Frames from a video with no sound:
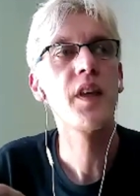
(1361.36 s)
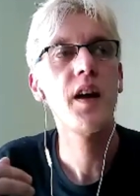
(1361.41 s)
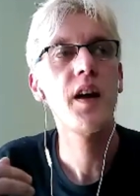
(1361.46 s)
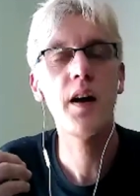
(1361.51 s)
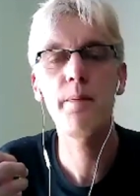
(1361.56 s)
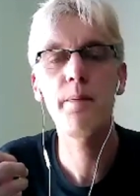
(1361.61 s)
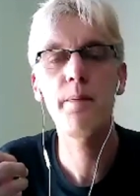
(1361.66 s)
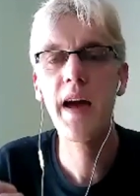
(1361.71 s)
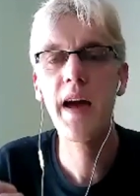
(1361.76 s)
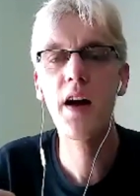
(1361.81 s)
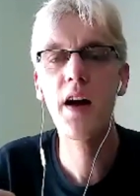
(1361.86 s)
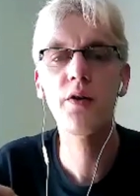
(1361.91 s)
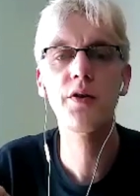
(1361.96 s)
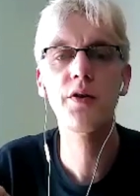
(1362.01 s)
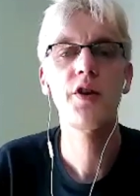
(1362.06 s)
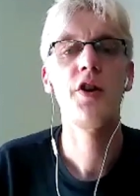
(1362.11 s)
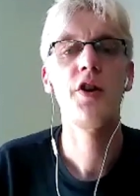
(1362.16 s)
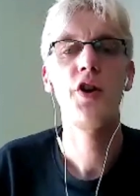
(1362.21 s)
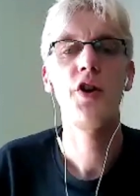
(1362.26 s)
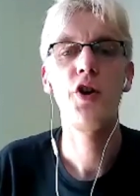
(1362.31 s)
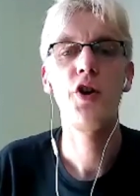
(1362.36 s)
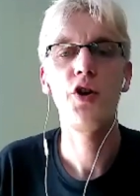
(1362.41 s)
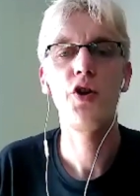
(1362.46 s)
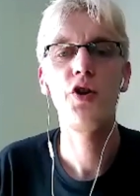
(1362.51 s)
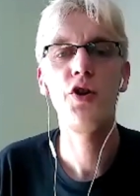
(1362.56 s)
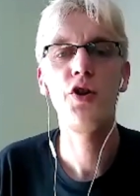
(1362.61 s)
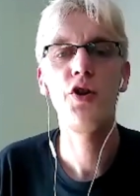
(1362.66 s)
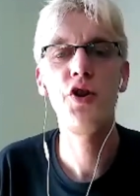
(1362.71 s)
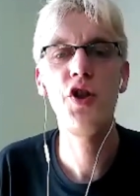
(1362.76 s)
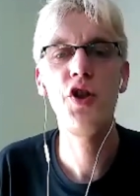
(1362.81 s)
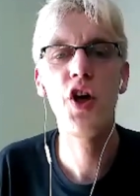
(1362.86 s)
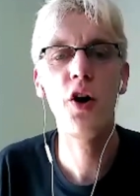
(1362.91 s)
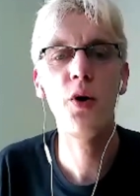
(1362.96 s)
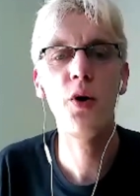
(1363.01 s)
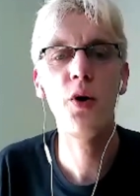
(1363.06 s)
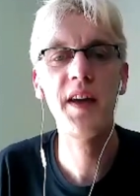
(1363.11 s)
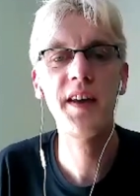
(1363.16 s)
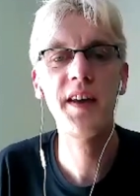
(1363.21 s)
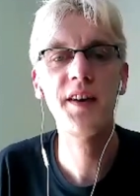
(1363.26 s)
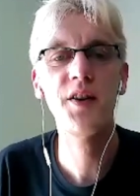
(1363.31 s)
about
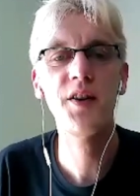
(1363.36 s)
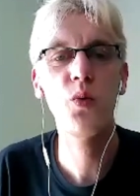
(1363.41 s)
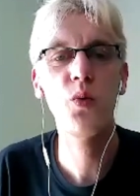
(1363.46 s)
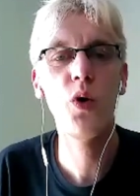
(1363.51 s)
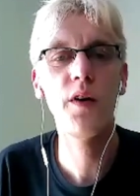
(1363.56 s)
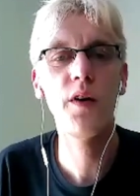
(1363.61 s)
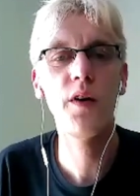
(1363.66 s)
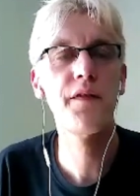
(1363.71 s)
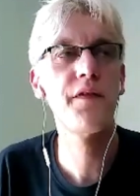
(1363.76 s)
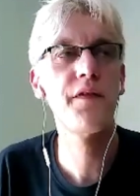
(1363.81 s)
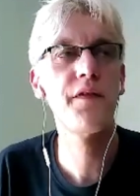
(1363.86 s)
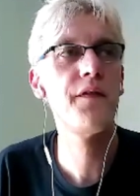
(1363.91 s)
knowing what